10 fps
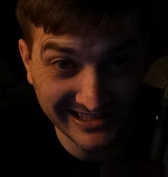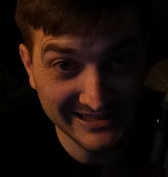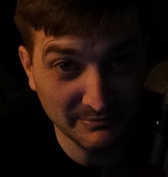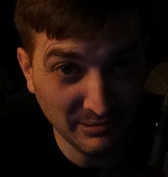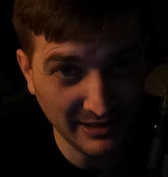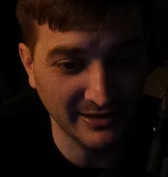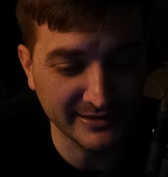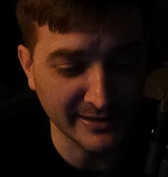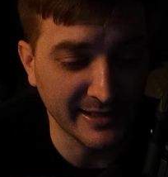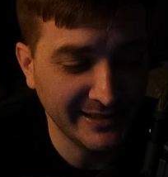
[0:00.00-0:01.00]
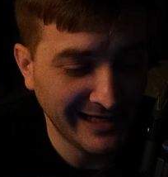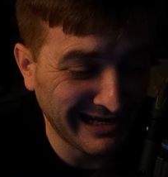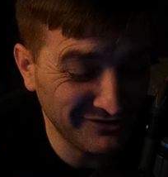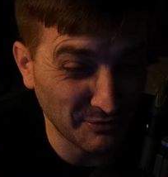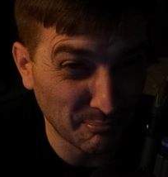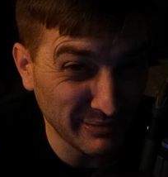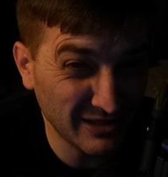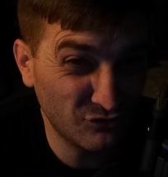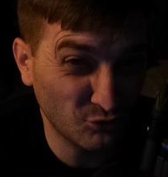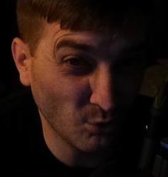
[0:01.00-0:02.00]
they get to play like that. And it's a
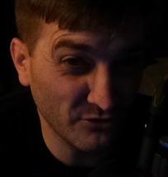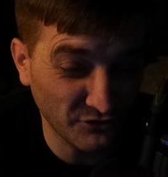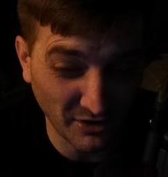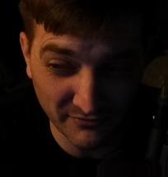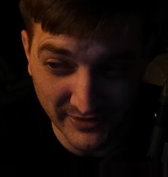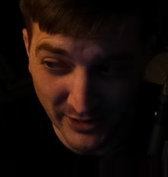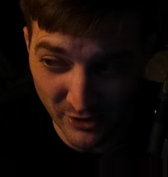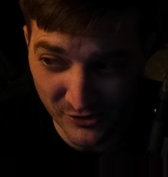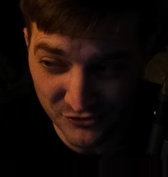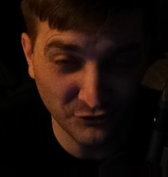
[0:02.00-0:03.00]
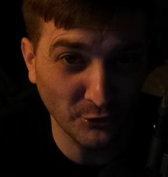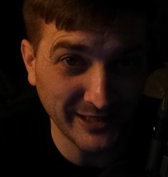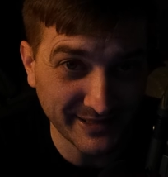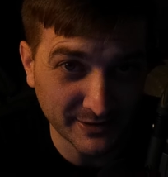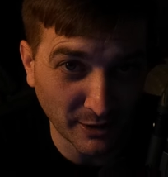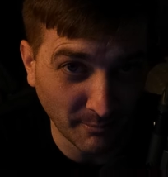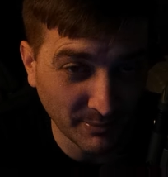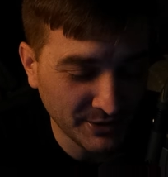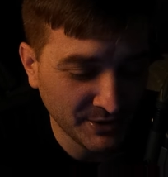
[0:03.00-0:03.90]
big source of their cert income